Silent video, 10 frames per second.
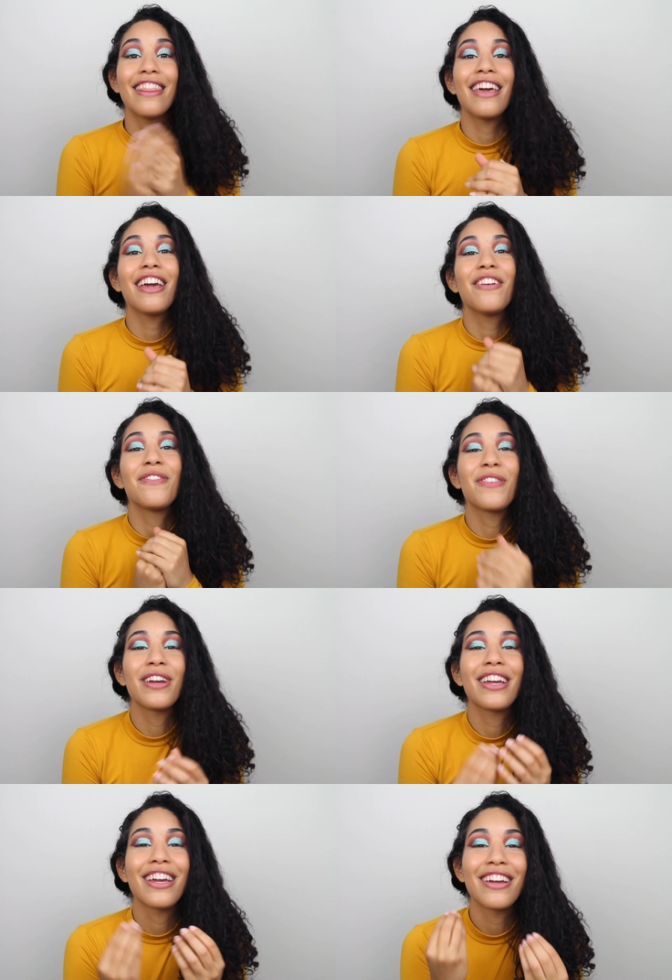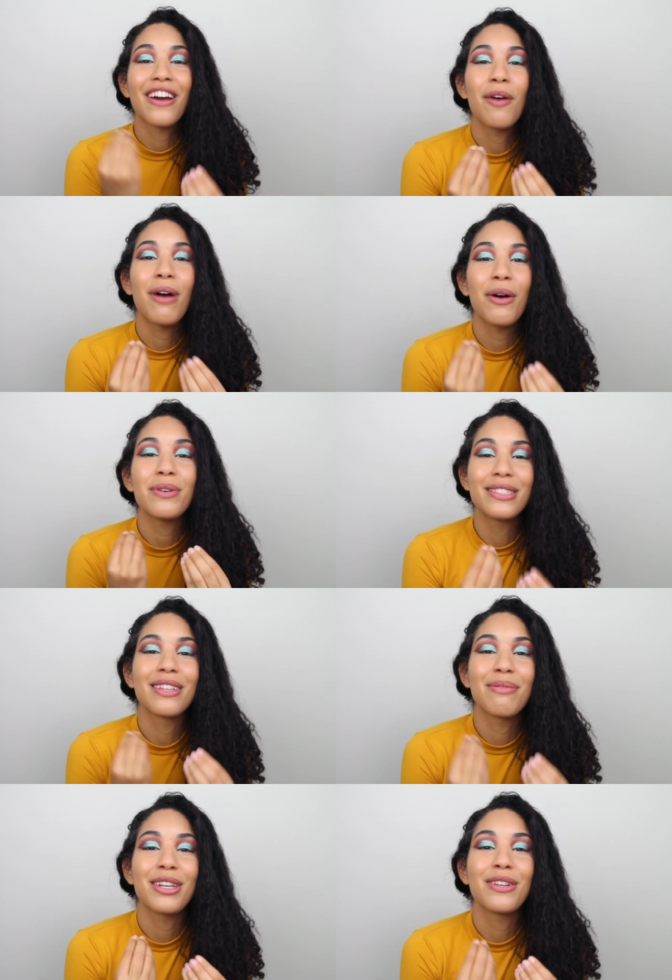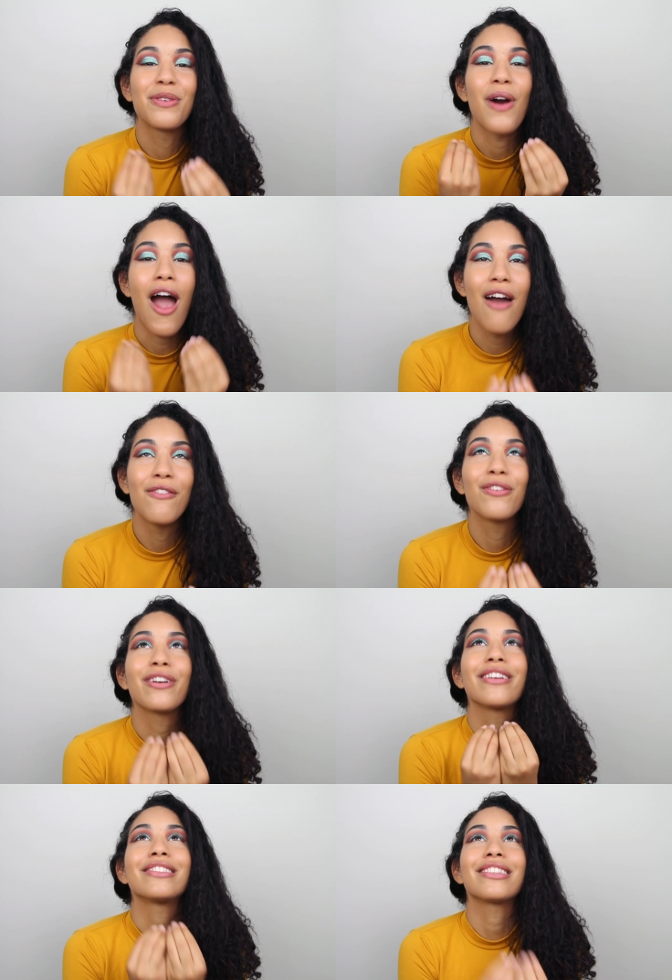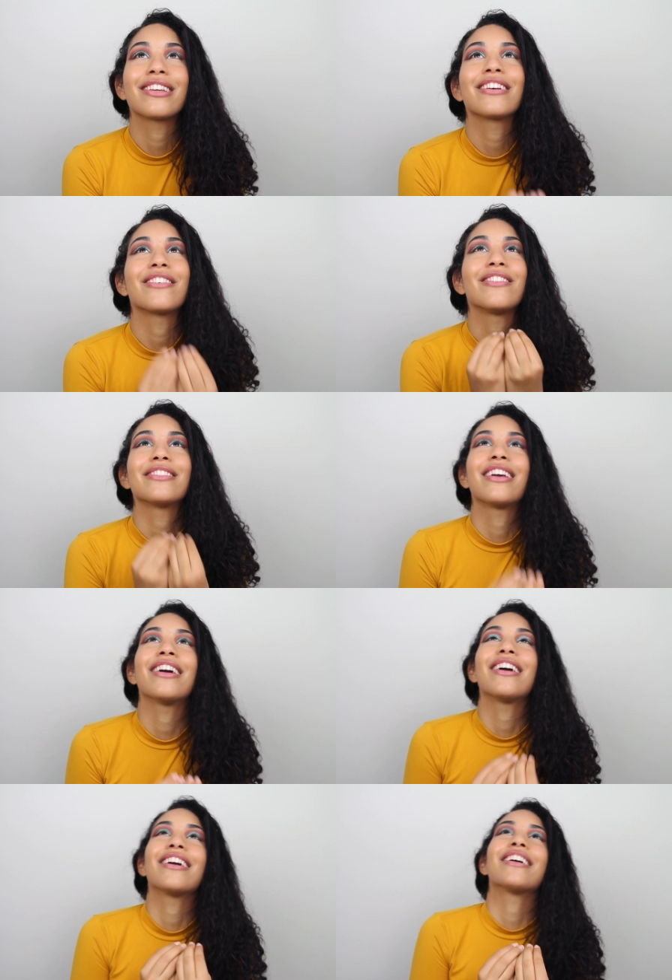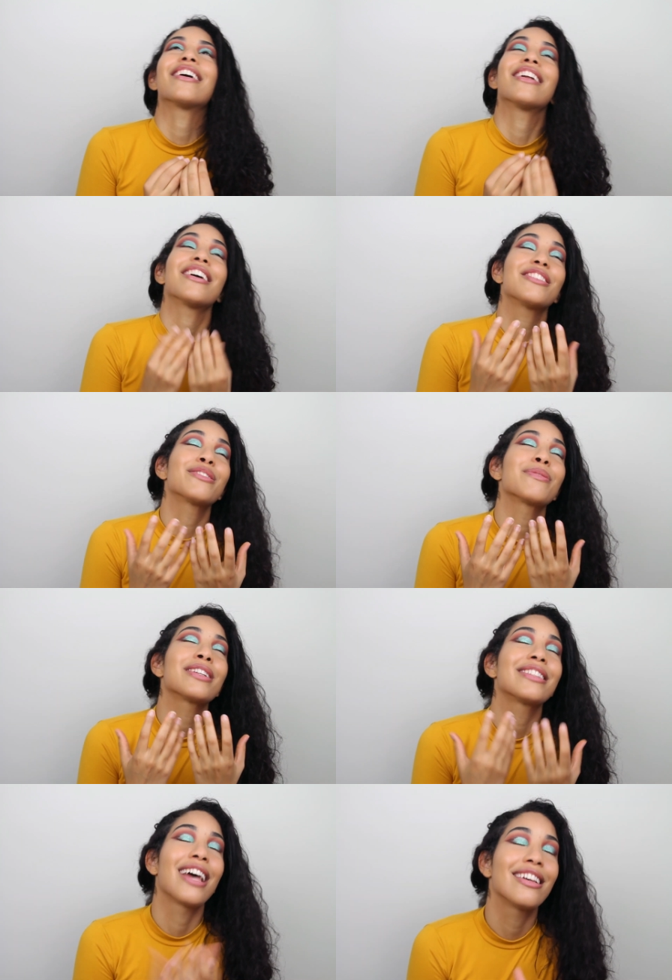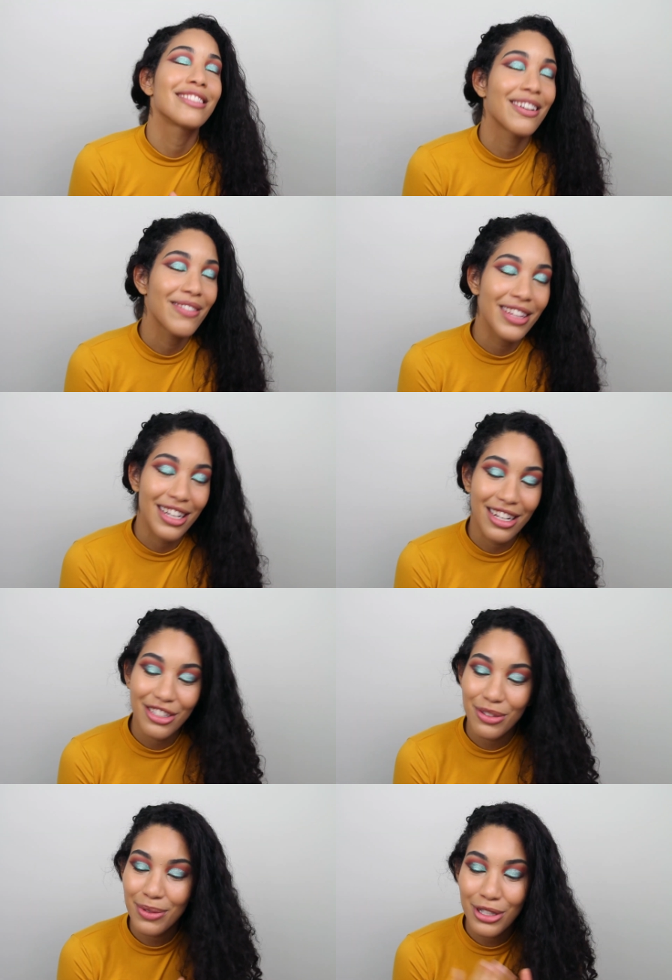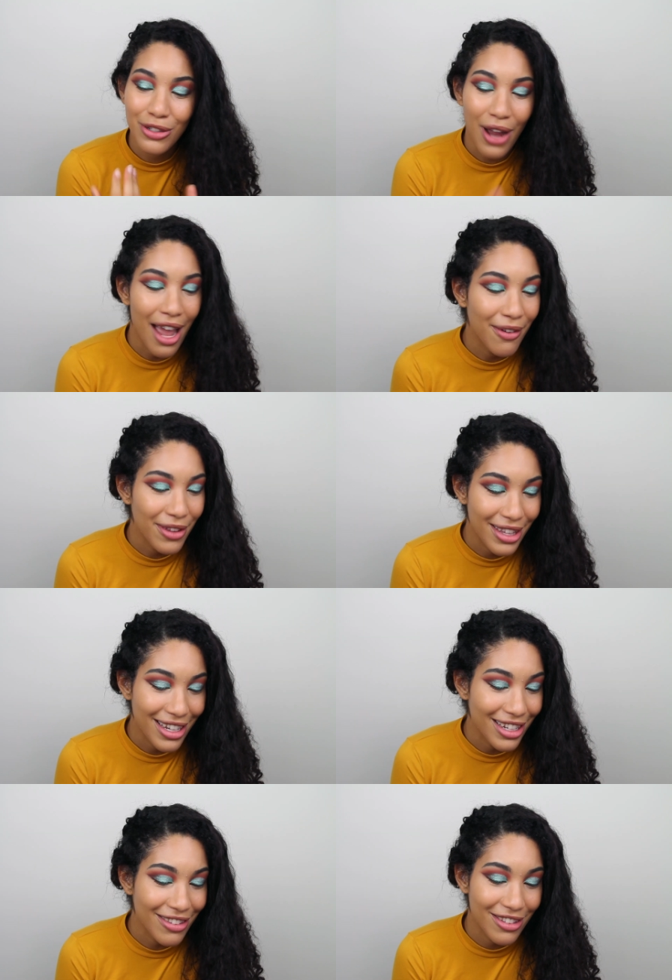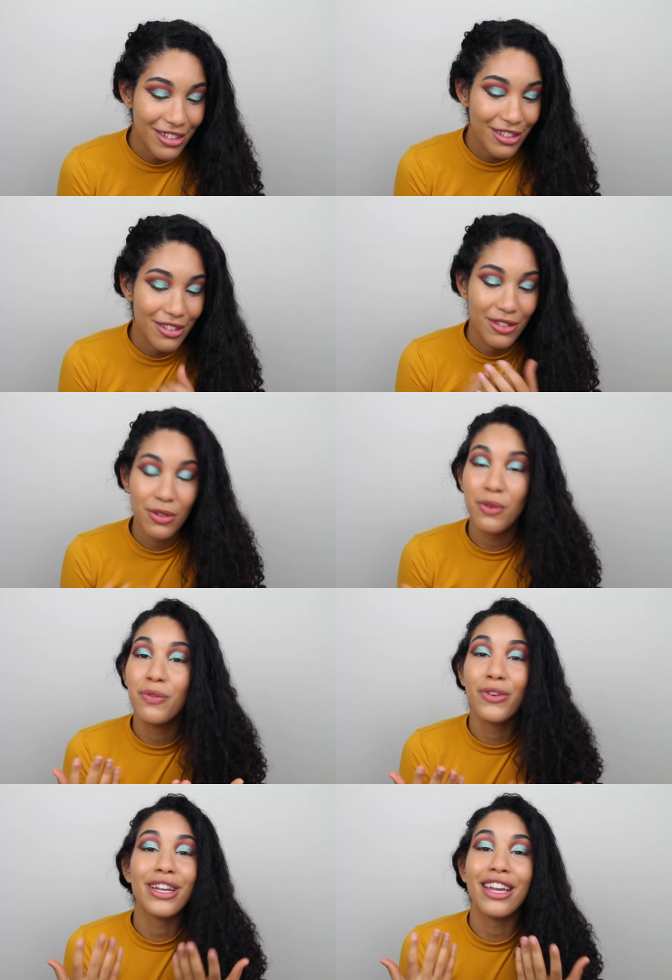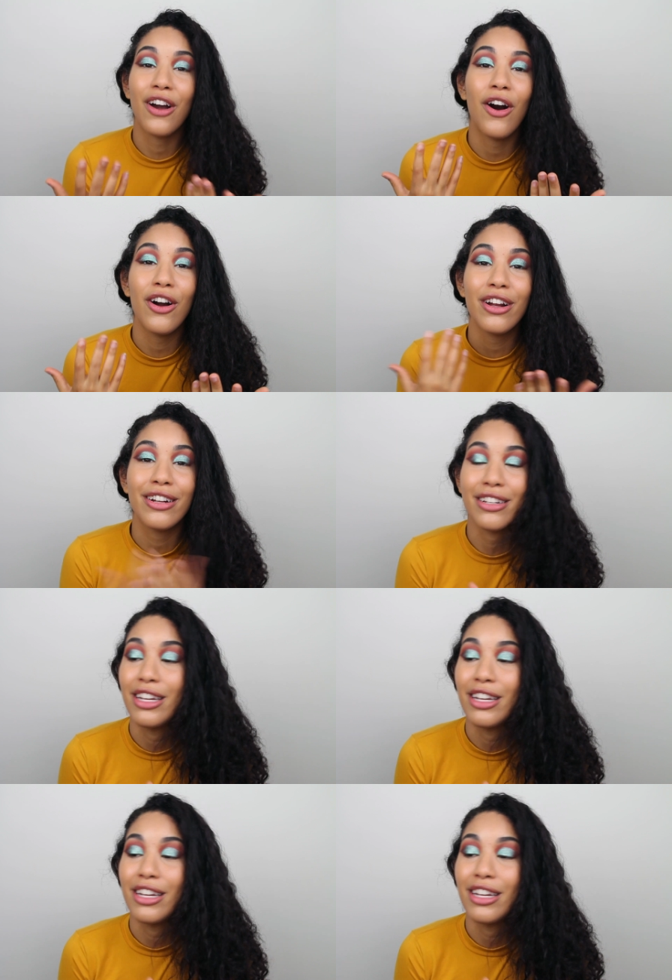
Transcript: They freaking come out with something new every single day. And I just want to test everything and I just want to try everything and it's just too freaking hard.